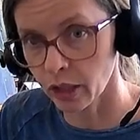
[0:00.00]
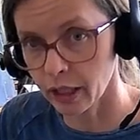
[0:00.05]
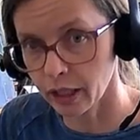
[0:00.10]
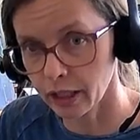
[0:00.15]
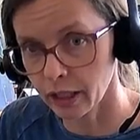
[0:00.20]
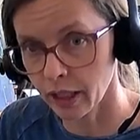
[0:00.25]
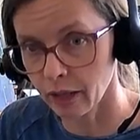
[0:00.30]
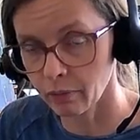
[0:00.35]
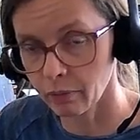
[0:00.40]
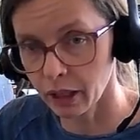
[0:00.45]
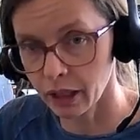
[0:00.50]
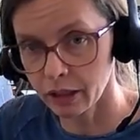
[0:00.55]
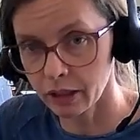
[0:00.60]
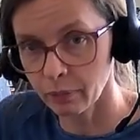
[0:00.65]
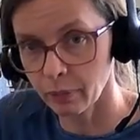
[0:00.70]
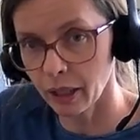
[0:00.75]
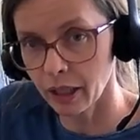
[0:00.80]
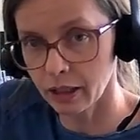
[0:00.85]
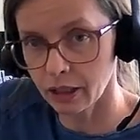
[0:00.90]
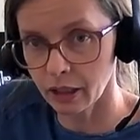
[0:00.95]
down, but it
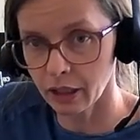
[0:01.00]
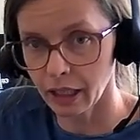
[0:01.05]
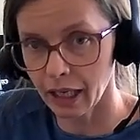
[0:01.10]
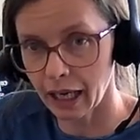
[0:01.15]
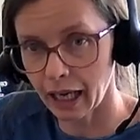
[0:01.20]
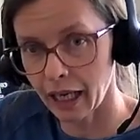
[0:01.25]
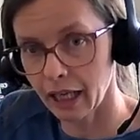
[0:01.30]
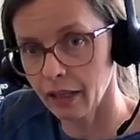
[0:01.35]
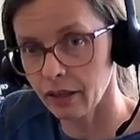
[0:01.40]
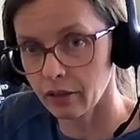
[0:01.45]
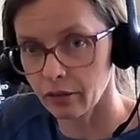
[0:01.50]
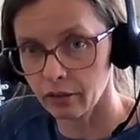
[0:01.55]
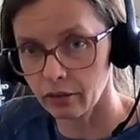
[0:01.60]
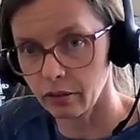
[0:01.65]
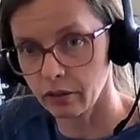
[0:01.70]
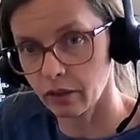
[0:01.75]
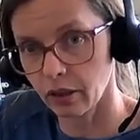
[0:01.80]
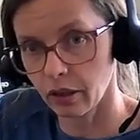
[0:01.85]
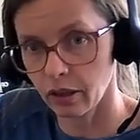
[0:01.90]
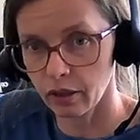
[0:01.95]
depends on the angle
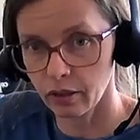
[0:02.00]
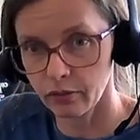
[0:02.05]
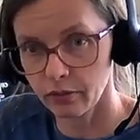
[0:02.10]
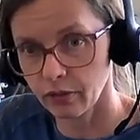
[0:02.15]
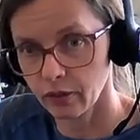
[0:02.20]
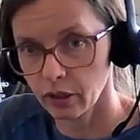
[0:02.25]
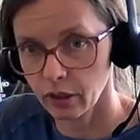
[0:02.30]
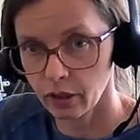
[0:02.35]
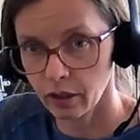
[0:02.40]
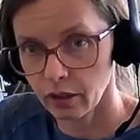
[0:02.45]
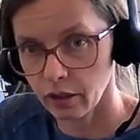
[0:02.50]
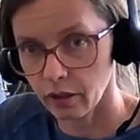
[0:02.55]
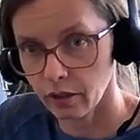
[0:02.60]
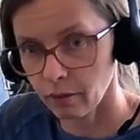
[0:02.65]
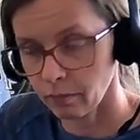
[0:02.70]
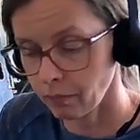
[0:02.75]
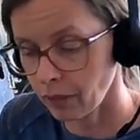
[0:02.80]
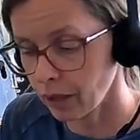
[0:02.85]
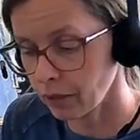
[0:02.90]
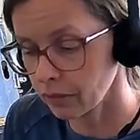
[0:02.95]
of the
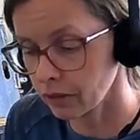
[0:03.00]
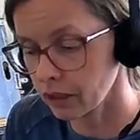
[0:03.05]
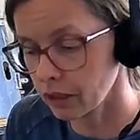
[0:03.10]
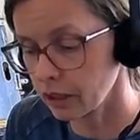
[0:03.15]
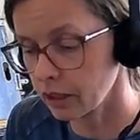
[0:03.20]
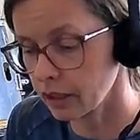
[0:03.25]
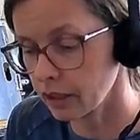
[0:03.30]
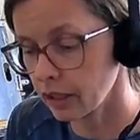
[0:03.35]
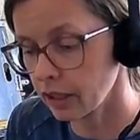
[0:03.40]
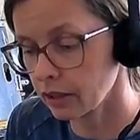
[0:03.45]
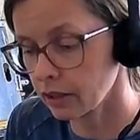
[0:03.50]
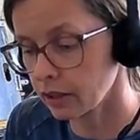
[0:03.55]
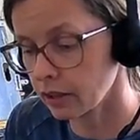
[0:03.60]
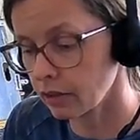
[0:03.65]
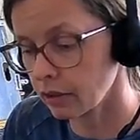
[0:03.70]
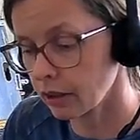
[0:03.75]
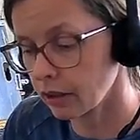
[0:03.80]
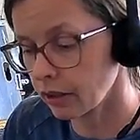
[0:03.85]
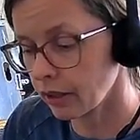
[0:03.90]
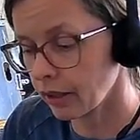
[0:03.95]
mountain. See, it's
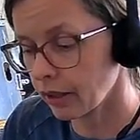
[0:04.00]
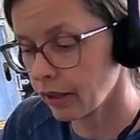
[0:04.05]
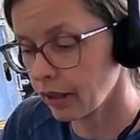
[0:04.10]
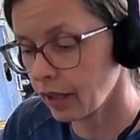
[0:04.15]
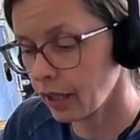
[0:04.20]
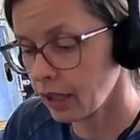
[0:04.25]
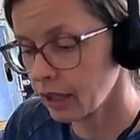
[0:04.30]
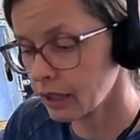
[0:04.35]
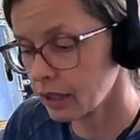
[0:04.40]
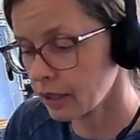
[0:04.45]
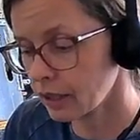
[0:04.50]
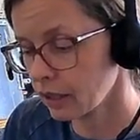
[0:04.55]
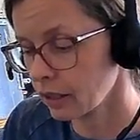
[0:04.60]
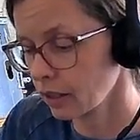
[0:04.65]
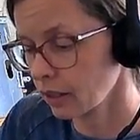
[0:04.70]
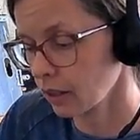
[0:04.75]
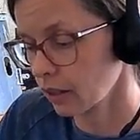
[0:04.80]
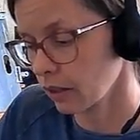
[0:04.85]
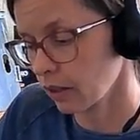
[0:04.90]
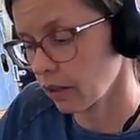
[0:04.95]
going like this,
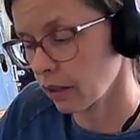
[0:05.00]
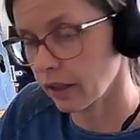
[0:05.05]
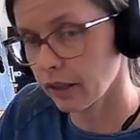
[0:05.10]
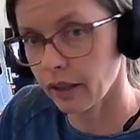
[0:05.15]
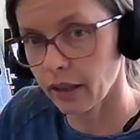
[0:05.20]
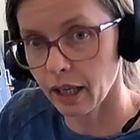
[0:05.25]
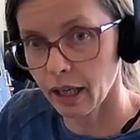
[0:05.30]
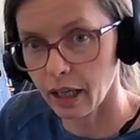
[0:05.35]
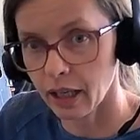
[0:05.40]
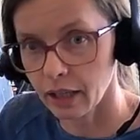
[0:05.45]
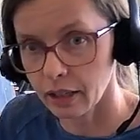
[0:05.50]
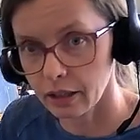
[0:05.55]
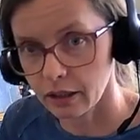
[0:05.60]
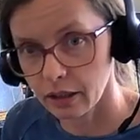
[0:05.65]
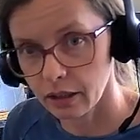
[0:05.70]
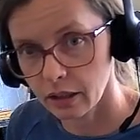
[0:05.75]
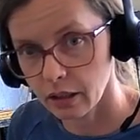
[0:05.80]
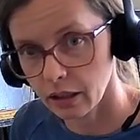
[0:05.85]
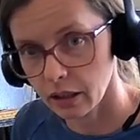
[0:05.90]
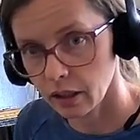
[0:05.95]
like that,
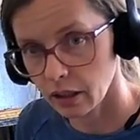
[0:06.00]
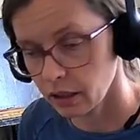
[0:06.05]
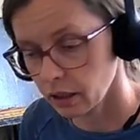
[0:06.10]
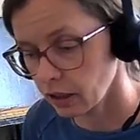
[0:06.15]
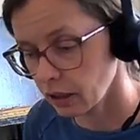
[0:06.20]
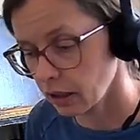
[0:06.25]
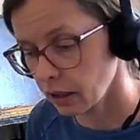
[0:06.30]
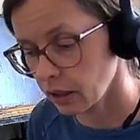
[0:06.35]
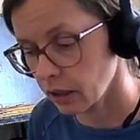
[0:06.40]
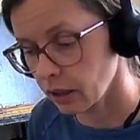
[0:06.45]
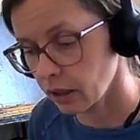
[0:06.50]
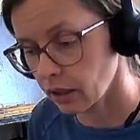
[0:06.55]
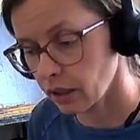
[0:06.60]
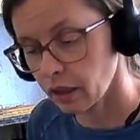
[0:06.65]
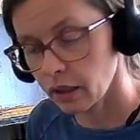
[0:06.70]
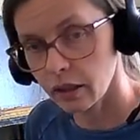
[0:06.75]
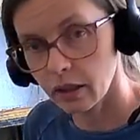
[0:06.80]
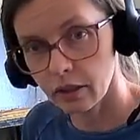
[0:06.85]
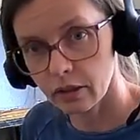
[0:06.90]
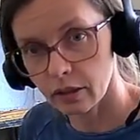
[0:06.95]

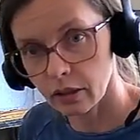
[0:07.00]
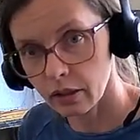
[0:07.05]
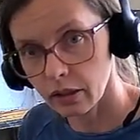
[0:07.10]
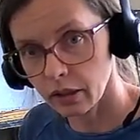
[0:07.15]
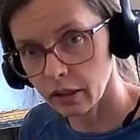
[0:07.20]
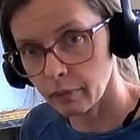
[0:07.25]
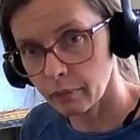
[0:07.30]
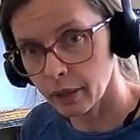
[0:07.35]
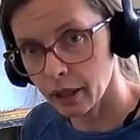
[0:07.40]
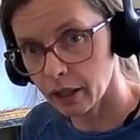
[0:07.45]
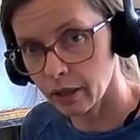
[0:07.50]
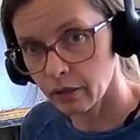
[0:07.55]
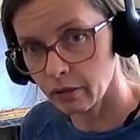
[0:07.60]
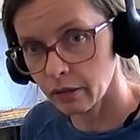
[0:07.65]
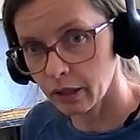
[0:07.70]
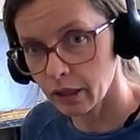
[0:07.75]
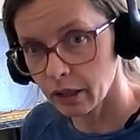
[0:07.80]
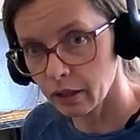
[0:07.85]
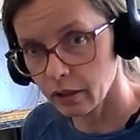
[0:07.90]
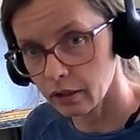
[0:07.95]
and there's a little bit
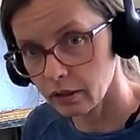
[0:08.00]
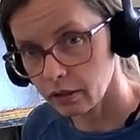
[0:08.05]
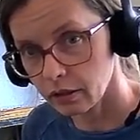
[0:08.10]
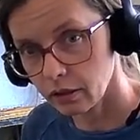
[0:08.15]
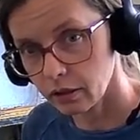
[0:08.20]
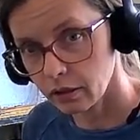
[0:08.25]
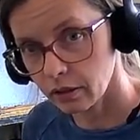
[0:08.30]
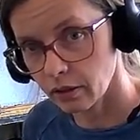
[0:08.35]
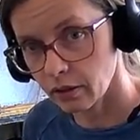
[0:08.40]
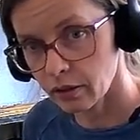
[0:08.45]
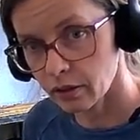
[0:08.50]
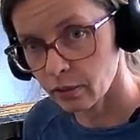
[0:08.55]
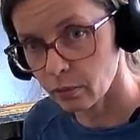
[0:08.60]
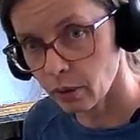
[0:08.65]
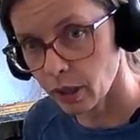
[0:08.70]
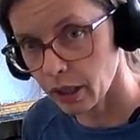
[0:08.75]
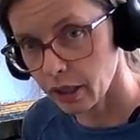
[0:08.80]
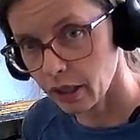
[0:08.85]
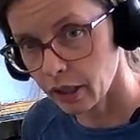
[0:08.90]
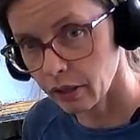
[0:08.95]
going this
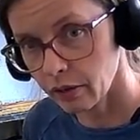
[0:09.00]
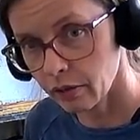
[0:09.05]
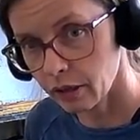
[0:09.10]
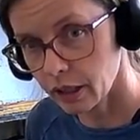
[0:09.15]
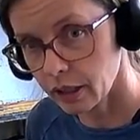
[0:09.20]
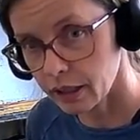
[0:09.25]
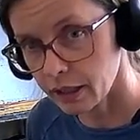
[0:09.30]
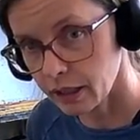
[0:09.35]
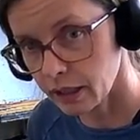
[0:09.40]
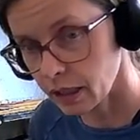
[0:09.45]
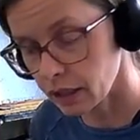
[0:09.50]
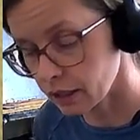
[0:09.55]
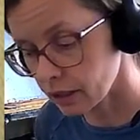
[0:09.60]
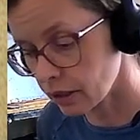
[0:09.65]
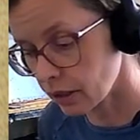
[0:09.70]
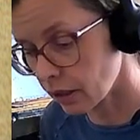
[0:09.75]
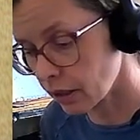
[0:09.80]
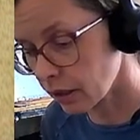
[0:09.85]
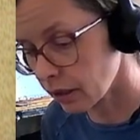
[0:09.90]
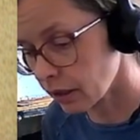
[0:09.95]
way that you can see is
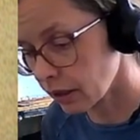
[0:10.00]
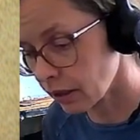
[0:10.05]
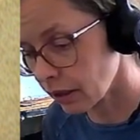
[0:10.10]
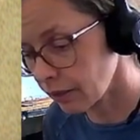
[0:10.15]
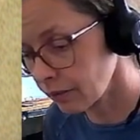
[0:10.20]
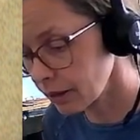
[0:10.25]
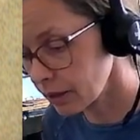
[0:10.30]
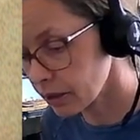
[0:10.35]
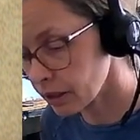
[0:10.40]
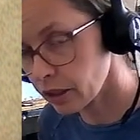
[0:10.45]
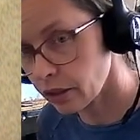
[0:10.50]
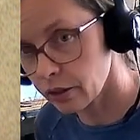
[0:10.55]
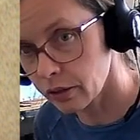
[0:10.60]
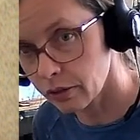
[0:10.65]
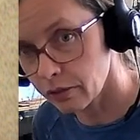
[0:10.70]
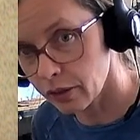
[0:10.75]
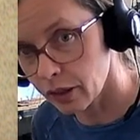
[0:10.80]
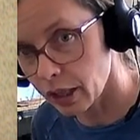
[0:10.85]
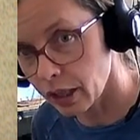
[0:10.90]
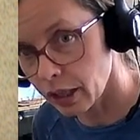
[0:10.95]
dark. I'm going to start over
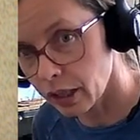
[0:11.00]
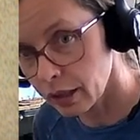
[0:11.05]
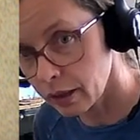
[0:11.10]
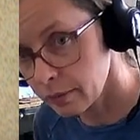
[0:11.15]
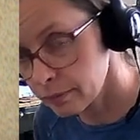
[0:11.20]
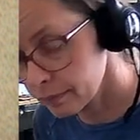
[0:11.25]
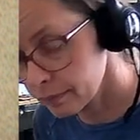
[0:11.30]
here.